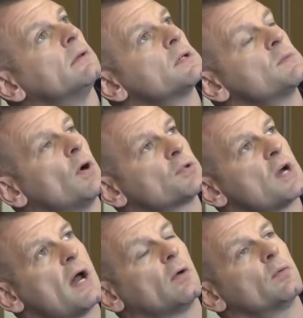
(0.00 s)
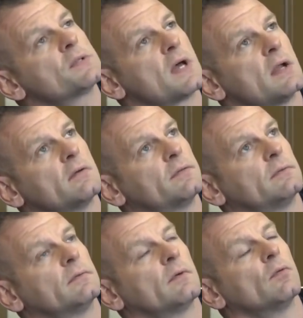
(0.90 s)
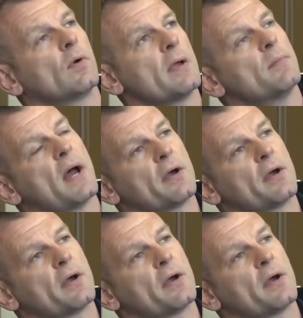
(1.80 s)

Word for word: the small child was kind of right by